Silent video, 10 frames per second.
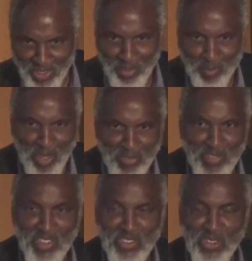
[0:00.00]
about
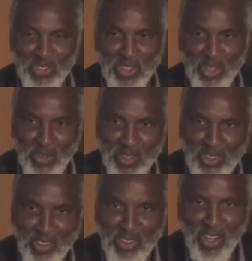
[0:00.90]
15 years ago
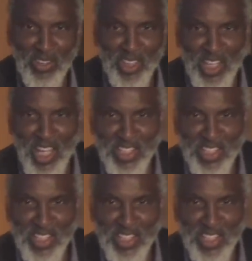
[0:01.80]
called Declining